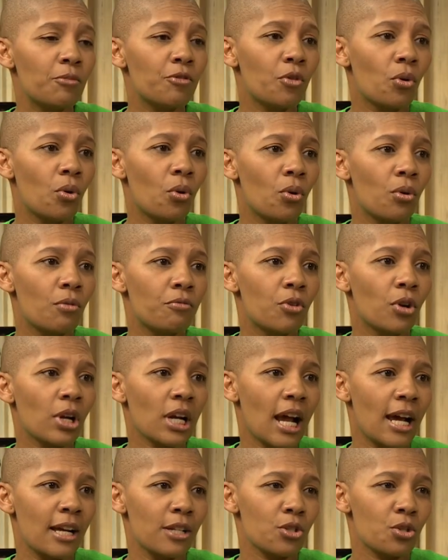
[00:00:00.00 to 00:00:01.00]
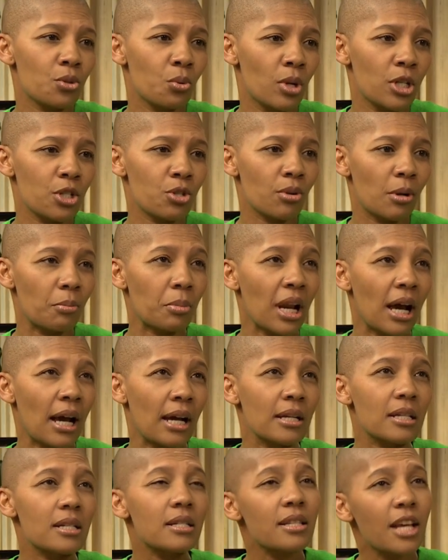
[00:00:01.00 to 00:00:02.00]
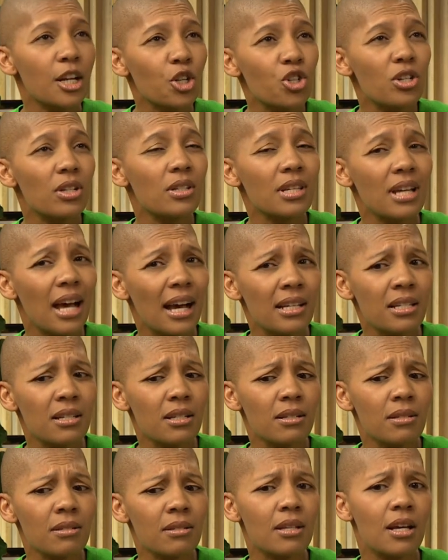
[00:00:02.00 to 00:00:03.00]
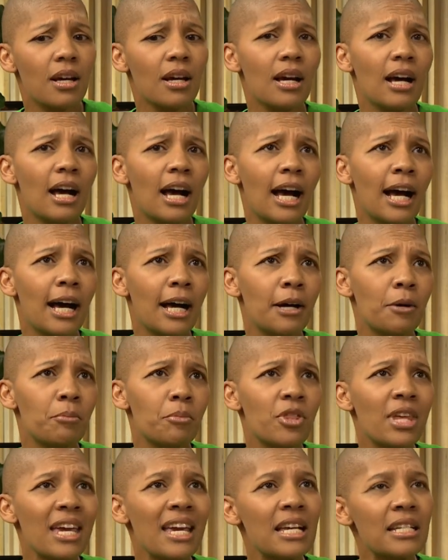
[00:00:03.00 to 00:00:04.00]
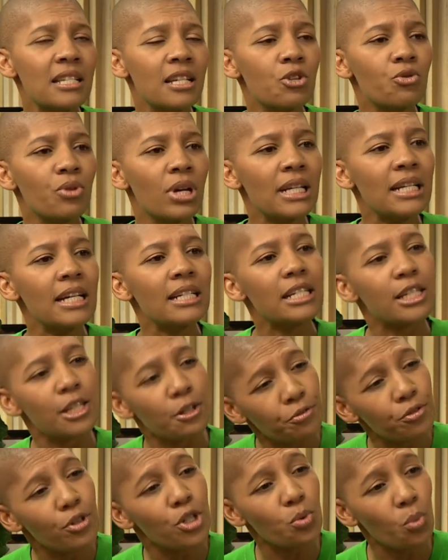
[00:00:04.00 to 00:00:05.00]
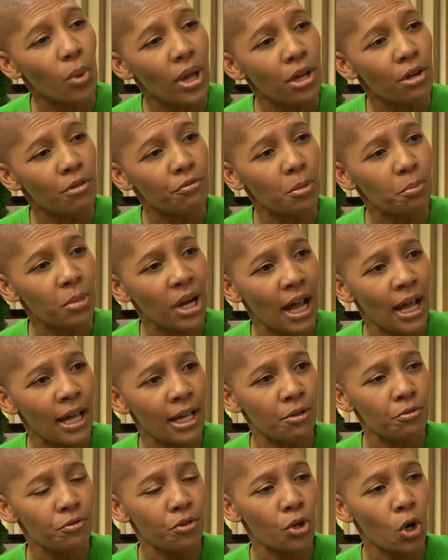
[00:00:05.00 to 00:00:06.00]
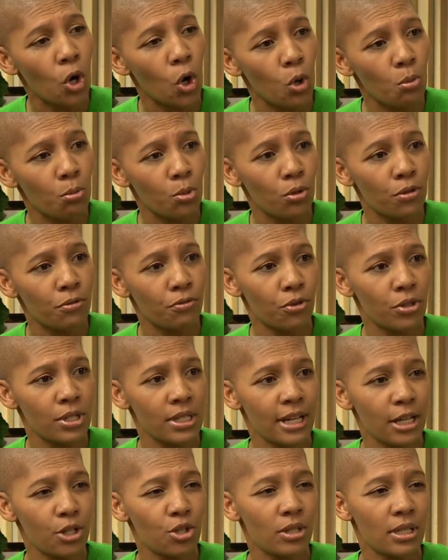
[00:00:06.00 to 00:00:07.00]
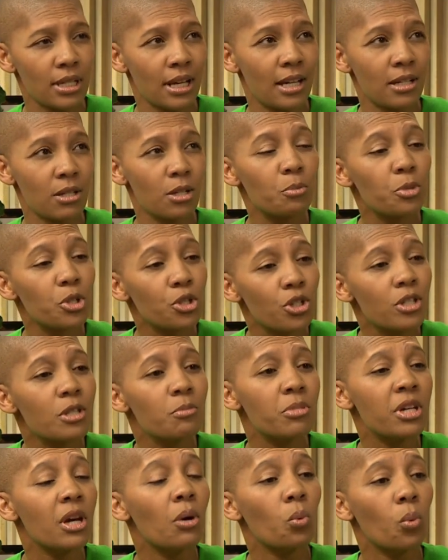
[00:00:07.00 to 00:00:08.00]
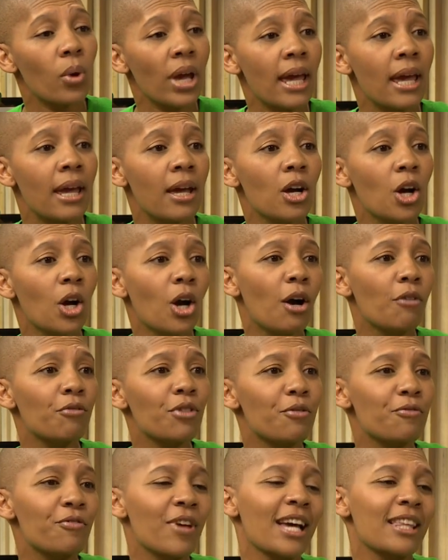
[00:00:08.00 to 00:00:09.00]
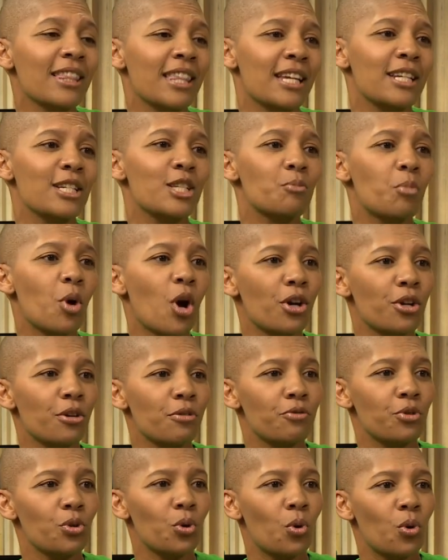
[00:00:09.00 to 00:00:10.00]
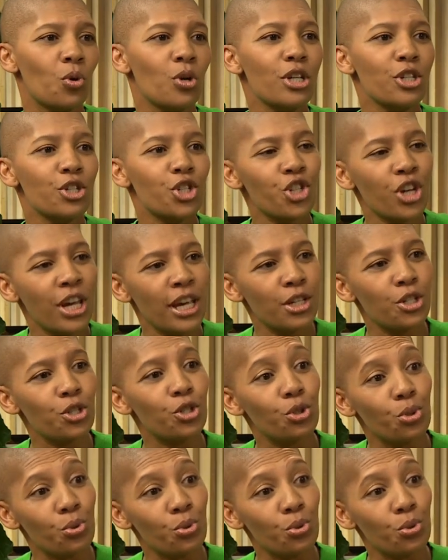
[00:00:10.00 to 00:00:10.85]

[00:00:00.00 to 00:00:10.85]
for clients who want to apply. Sectional titles, there isn't really a different way of applying for a home loan for a sectional title, but just be aware of the fact that it's part of your shared